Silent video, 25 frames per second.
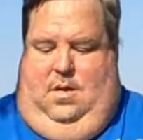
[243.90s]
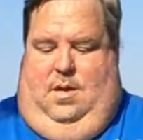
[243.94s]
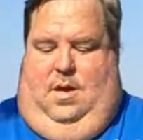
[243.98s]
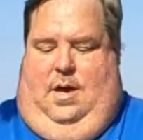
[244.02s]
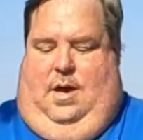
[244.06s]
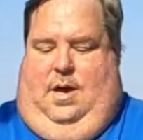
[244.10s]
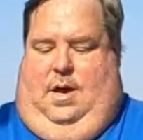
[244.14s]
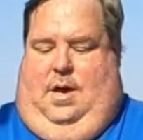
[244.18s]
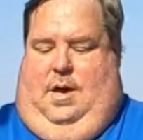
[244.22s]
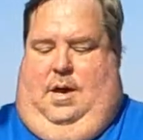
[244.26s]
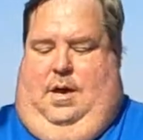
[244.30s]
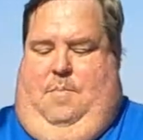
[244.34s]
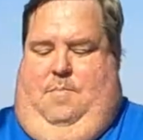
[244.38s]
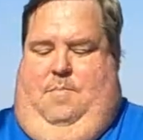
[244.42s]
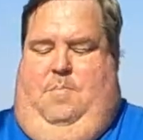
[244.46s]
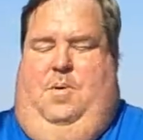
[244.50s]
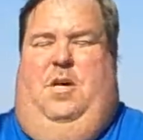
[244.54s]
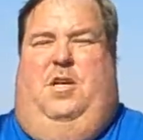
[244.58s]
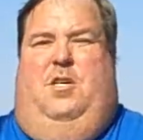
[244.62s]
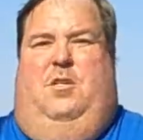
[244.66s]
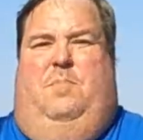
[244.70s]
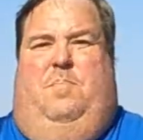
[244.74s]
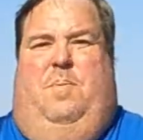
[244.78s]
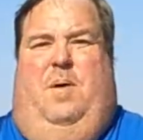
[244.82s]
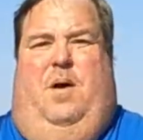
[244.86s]
a
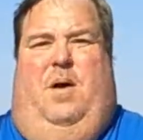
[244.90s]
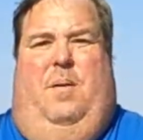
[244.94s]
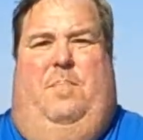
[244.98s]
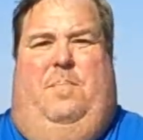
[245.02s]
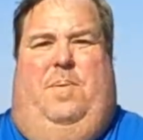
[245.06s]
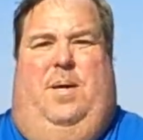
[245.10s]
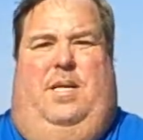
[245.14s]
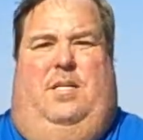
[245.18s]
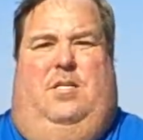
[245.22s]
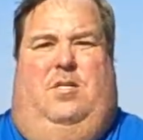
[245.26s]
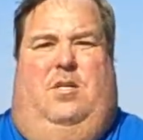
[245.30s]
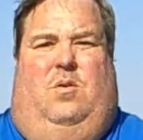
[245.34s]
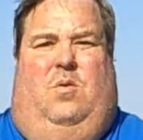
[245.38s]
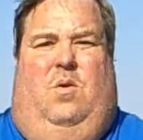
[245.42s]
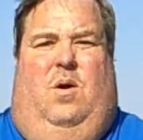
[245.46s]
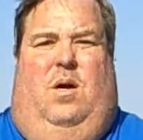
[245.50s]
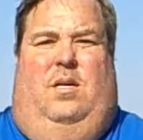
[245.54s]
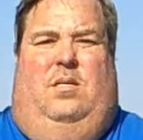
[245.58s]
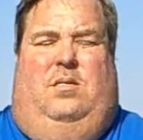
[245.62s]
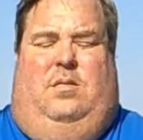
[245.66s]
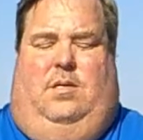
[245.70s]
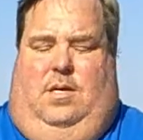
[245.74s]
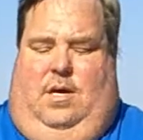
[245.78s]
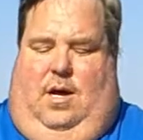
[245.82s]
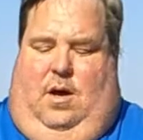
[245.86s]
Pillsbury pizza
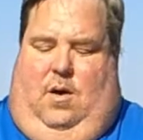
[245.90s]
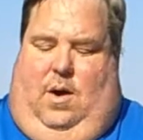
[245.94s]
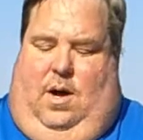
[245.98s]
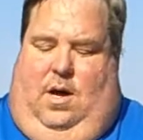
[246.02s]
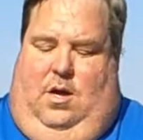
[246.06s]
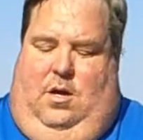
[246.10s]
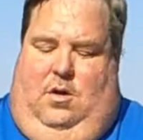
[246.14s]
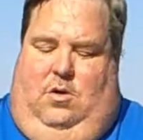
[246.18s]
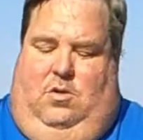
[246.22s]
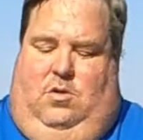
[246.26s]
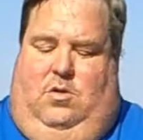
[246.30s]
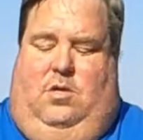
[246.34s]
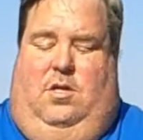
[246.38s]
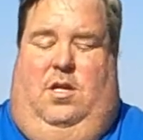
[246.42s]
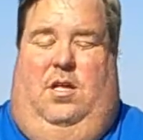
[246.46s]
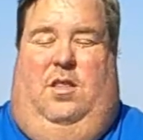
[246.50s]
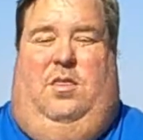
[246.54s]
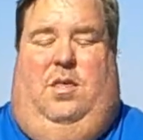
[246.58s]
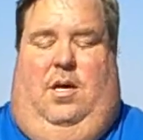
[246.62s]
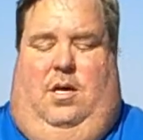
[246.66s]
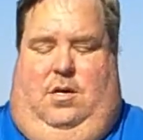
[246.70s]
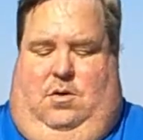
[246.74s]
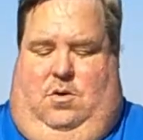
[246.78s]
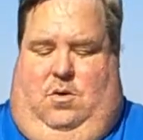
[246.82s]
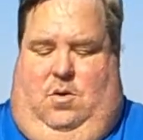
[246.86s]
crust. Now, I use the
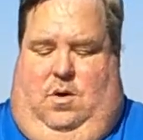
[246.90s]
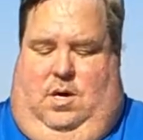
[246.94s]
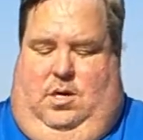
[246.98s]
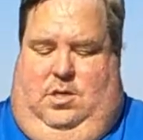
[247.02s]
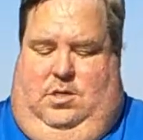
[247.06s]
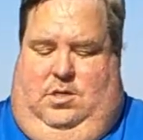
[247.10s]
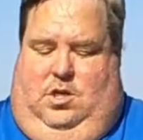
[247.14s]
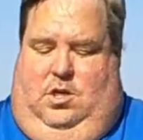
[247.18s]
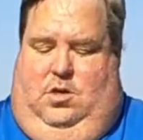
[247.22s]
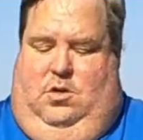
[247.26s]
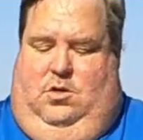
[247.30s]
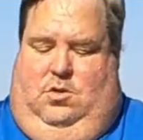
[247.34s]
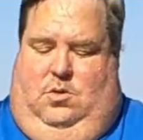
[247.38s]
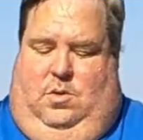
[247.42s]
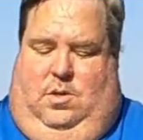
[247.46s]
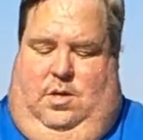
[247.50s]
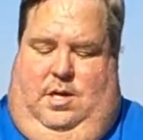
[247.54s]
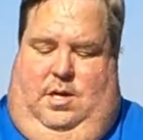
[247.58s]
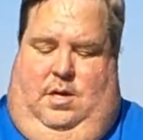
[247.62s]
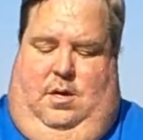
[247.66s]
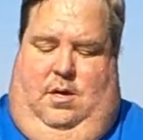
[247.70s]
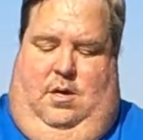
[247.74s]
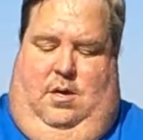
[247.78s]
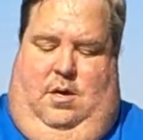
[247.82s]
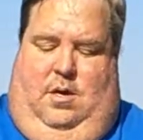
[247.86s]
thin crust
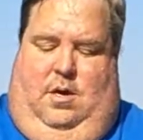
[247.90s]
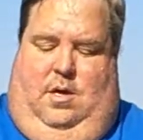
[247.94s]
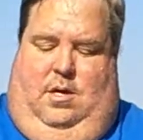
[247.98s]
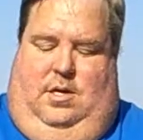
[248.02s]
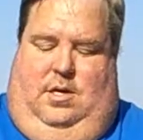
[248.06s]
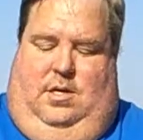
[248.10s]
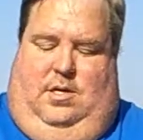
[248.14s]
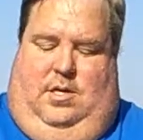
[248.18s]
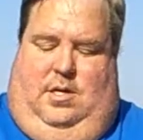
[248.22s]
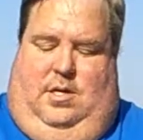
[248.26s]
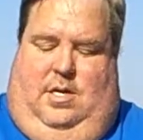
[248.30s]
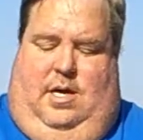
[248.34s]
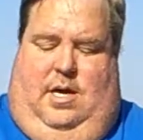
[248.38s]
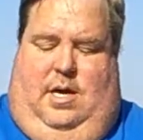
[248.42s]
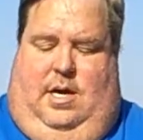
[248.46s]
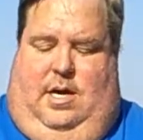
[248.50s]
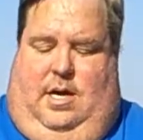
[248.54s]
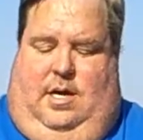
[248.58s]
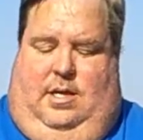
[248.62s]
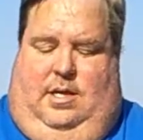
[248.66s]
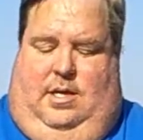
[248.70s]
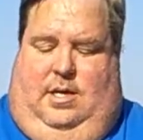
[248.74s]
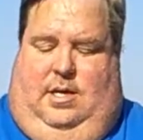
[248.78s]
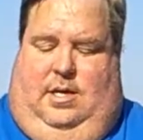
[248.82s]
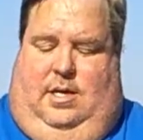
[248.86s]
usually. Today I
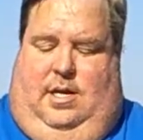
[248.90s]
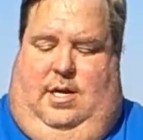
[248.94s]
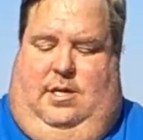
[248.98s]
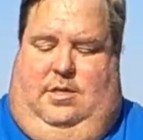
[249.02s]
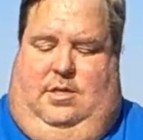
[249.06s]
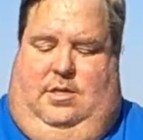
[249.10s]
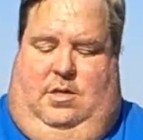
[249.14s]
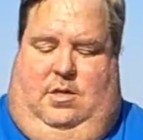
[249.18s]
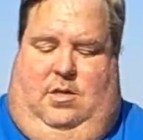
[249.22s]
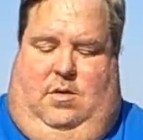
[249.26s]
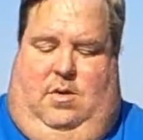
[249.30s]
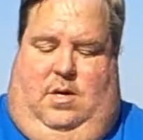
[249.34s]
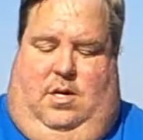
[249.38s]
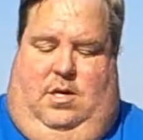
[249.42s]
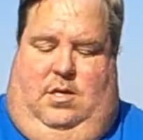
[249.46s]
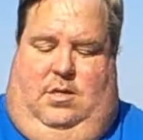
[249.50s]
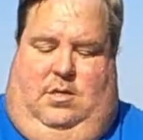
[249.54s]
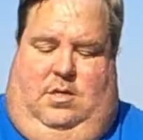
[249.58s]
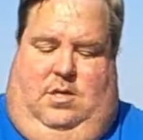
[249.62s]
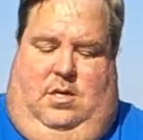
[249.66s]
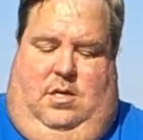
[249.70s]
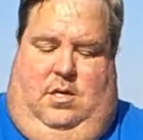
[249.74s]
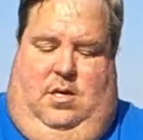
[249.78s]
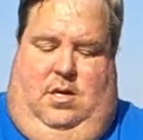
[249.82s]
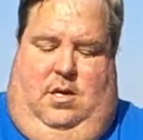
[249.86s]
got the classic
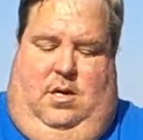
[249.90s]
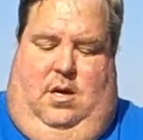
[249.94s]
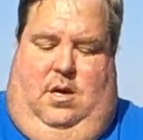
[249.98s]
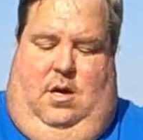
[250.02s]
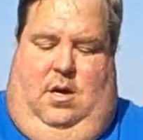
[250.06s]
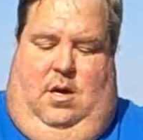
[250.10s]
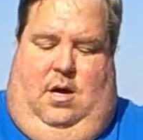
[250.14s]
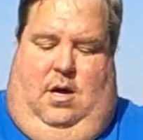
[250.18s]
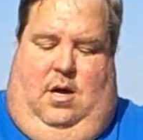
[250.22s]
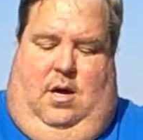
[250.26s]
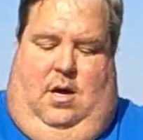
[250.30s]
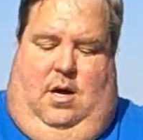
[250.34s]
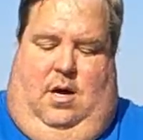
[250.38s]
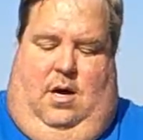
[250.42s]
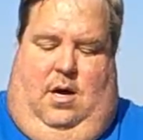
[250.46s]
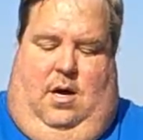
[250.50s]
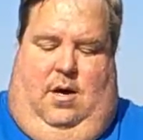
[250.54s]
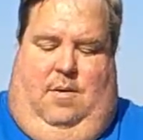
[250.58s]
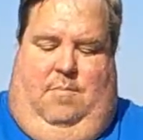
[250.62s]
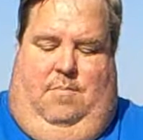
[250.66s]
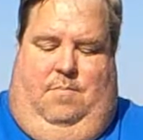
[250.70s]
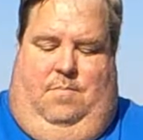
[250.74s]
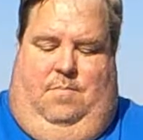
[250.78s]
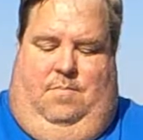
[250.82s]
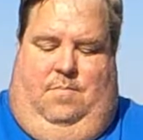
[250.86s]
crust.
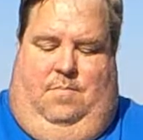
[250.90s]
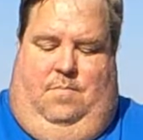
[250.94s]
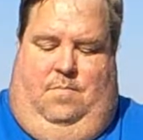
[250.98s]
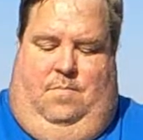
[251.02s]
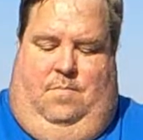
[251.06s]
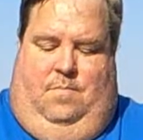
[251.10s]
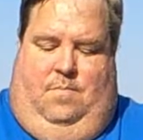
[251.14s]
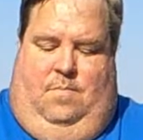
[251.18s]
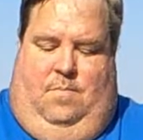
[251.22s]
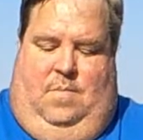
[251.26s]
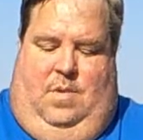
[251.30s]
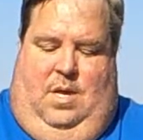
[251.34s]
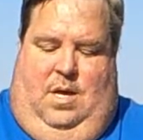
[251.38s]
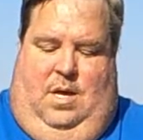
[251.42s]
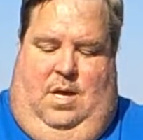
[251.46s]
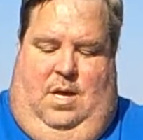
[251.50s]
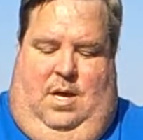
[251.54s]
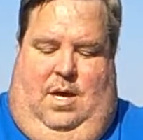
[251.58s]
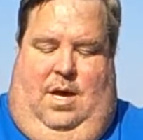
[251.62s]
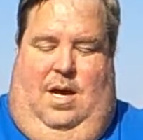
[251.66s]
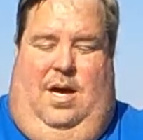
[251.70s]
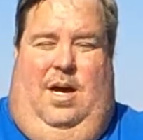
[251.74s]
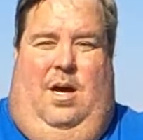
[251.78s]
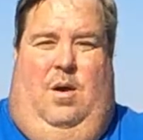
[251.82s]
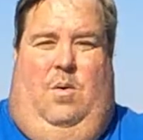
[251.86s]
It
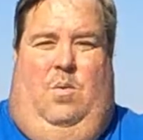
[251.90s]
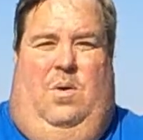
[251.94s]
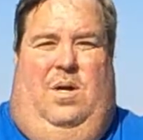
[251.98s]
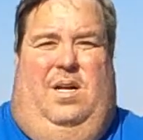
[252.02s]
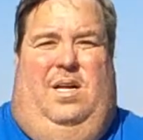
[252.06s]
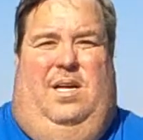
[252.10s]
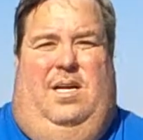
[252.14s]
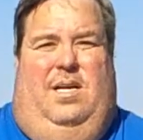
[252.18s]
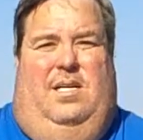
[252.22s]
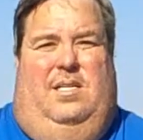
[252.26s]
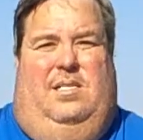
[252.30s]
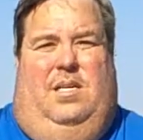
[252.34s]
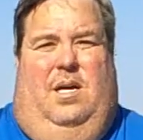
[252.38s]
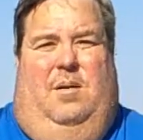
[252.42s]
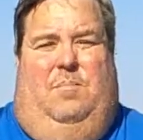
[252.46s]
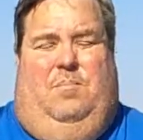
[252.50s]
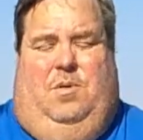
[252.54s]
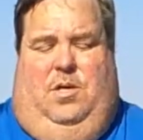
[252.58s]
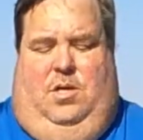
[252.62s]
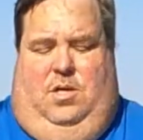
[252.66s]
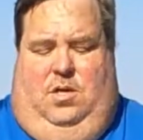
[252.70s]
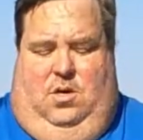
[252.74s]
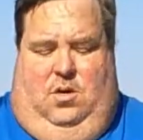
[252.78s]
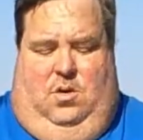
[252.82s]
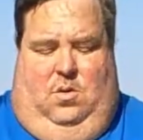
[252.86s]
really is up to
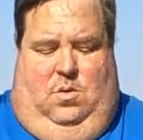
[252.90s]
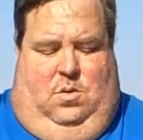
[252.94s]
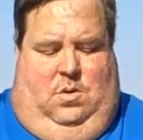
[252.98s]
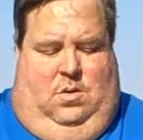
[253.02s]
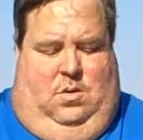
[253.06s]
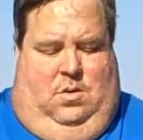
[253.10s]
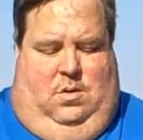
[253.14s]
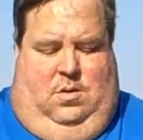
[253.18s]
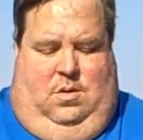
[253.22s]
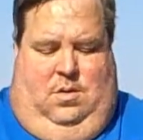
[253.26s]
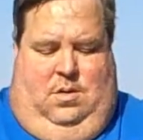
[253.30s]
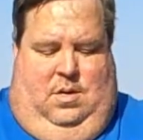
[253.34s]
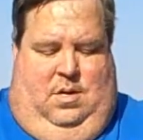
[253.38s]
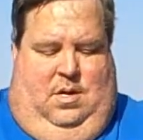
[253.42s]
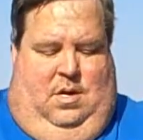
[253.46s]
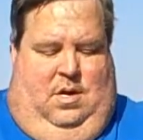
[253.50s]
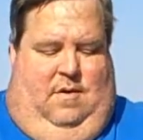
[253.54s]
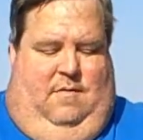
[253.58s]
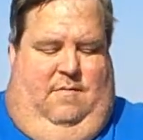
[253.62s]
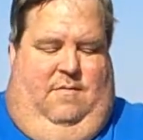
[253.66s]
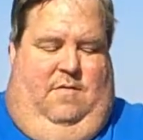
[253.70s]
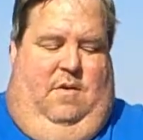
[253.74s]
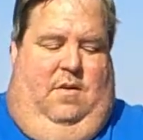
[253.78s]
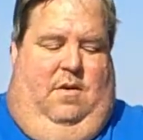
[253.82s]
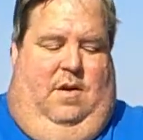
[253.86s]
you.
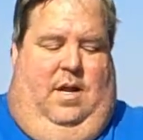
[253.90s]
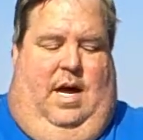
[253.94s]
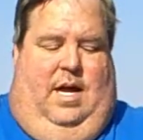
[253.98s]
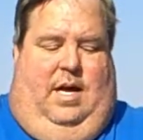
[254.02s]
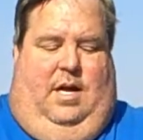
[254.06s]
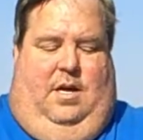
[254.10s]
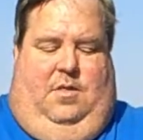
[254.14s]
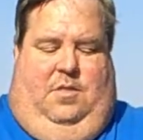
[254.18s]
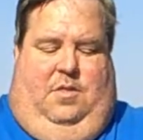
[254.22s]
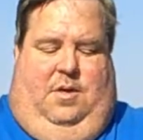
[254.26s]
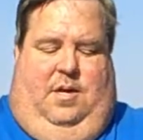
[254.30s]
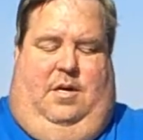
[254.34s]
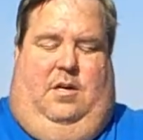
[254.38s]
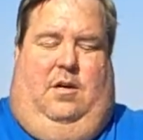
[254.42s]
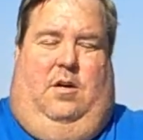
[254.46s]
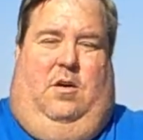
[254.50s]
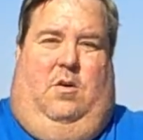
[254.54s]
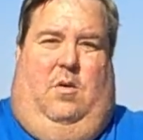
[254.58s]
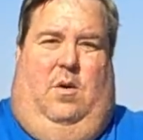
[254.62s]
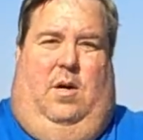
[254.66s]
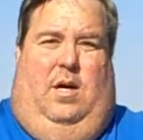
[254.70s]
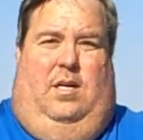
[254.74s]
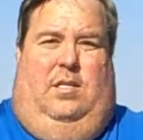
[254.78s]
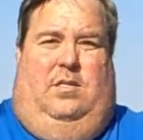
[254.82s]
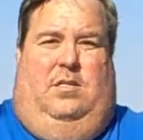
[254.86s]
If you like a thicker
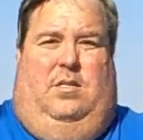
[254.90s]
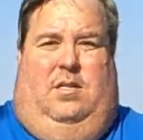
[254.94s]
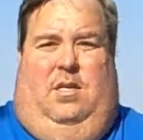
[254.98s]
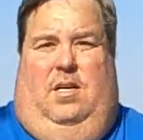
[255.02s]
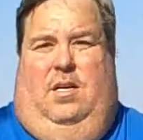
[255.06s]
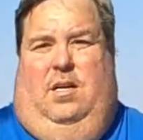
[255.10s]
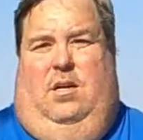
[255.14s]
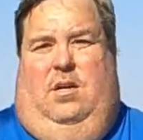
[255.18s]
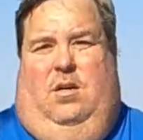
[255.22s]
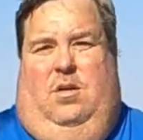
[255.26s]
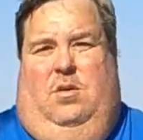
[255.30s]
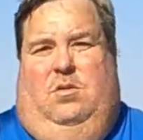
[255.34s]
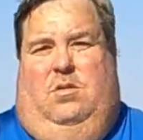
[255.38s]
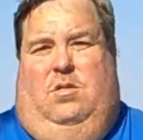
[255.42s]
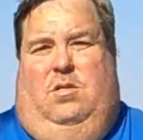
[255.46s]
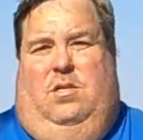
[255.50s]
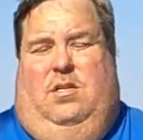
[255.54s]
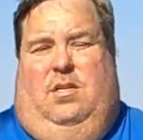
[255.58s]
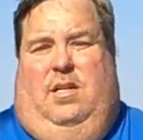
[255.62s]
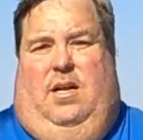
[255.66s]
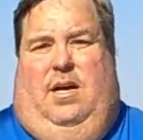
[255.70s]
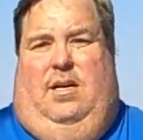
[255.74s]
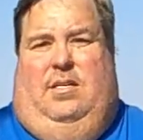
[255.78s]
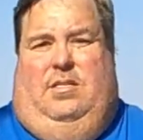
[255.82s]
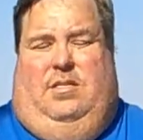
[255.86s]
crust, then use the
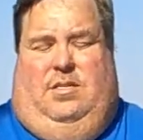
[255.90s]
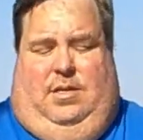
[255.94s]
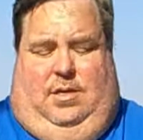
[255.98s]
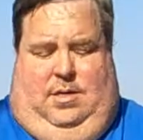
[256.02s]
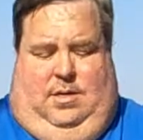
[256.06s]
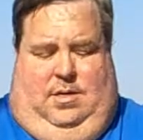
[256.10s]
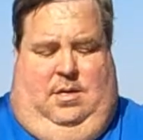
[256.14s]
classic.